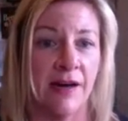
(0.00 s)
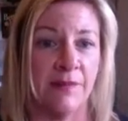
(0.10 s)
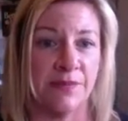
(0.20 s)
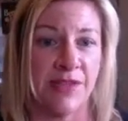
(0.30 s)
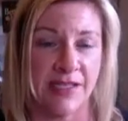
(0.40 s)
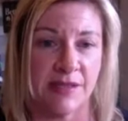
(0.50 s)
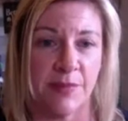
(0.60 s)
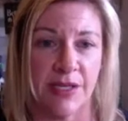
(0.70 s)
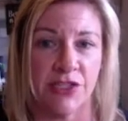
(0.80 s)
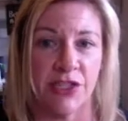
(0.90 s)
take some
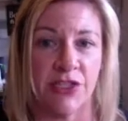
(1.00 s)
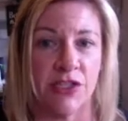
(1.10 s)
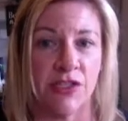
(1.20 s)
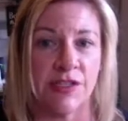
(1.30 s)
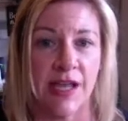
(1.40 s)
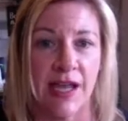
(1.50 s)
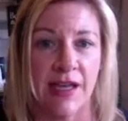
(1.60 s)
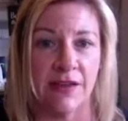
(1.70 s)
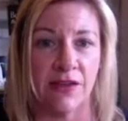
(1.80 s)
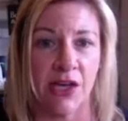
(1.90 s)
pictures,
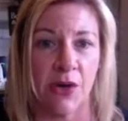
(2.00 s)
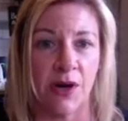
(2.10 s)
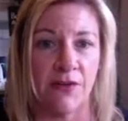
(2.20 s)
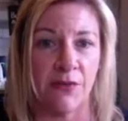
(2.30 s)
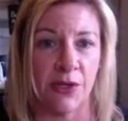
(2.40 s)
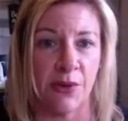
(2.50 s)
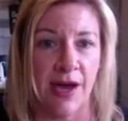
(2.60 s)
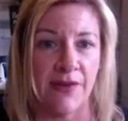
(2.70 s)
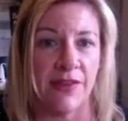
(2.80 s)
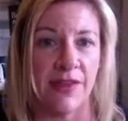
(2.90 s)
and go off what you
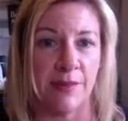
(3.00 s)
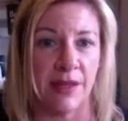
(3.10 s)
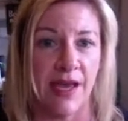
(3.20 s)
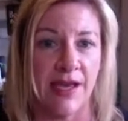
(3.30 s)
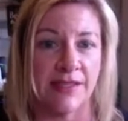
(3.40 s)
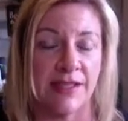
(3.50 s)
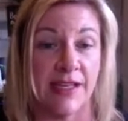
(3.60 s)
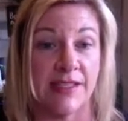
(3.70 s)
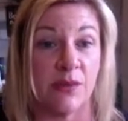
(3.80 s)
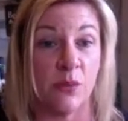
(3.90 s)
have in the MLS. And I
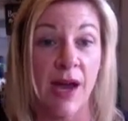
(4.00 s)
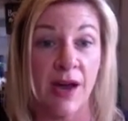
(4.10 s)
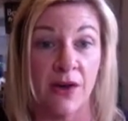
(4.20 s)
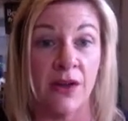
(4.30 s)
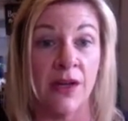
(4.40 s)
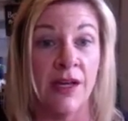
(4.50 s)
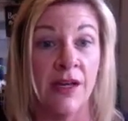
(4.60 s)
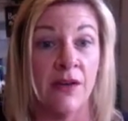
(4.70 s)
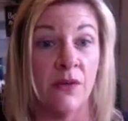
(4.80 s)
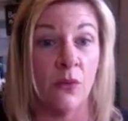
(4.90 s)
said, well,
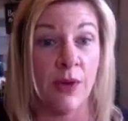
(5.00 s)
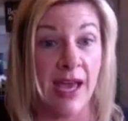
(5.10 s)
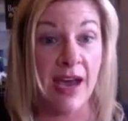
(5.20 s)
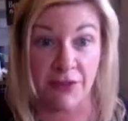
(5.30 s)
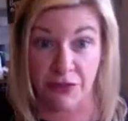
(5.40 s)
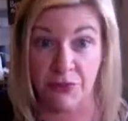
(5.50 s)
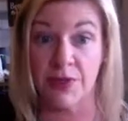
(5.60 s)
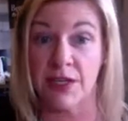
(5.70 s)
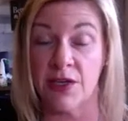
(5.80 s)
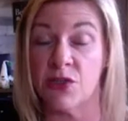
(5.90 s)
we have a
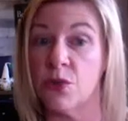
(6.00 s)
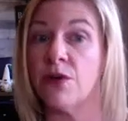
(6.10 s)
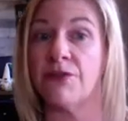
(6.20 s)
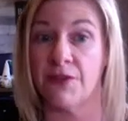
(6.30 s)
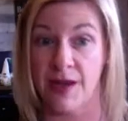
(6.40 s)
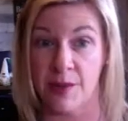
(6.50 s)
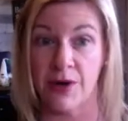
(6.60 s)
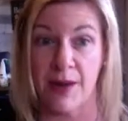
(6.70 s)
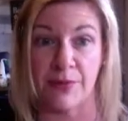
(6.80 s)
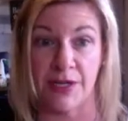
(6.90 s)
3D tour for that
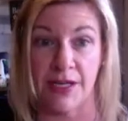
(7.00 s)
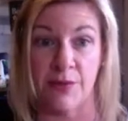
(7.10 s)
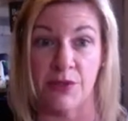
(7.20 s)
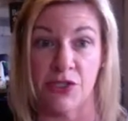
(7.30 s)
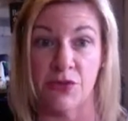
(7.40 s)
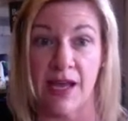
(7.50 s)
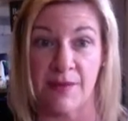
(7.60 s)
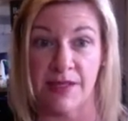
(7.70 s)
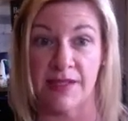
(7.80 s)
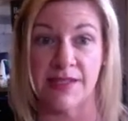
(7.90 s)
property. Would you
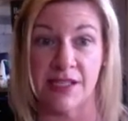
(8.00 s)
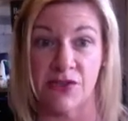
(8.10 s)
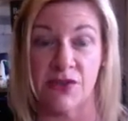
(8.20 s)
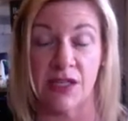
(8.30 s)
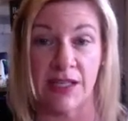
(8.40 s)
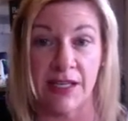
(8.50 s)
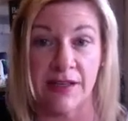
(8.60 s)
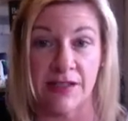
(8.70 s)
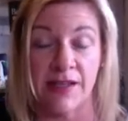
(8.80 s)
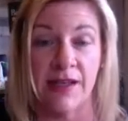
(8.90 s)
like me to send you the link
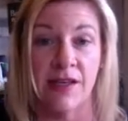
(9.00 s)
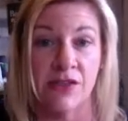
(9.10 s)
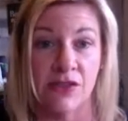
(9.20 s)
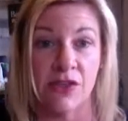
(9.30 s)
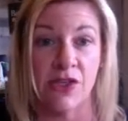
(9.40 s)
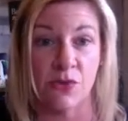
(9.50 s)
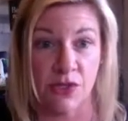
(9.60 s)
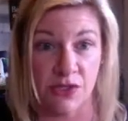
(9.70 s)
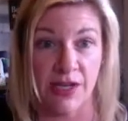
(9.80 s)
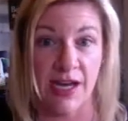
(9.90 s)
so that you
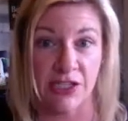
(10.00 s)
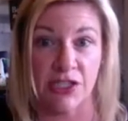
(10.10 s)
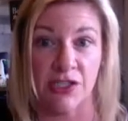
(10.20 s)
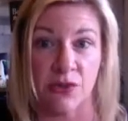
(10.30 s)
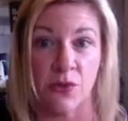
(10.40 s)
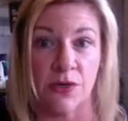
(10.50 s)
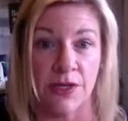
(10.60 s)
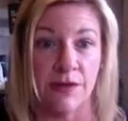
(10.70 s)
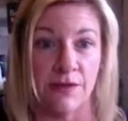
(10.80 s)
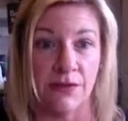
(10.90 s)
could actually tour
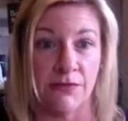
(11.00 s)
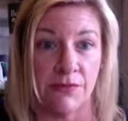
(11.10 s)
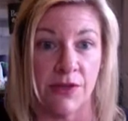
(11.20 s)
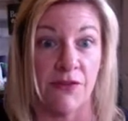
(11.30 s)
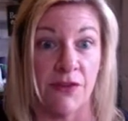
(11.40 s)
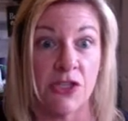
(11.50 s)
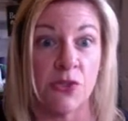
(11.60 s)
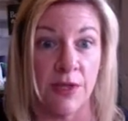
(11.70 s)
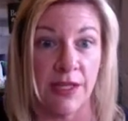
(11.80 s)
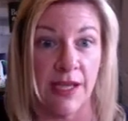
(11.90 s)
it,
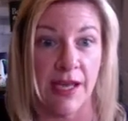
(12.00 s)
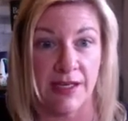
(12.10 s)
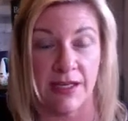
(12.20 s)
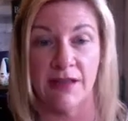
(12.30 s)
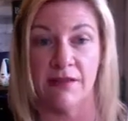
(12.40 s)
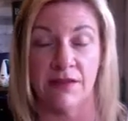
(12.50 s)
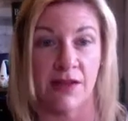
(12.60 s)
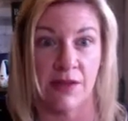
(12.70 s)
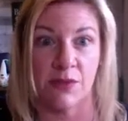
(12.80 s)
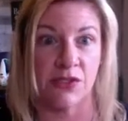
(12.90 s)
virtually? And he
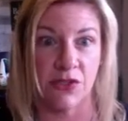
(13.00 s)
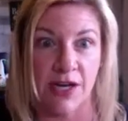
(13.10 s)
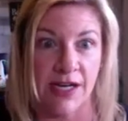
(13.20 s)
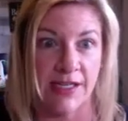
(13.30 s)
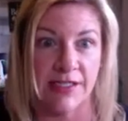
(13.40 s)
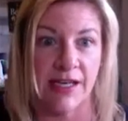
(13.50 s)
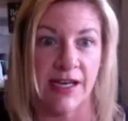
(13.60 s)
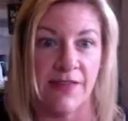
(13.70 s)
thought that was a great idea and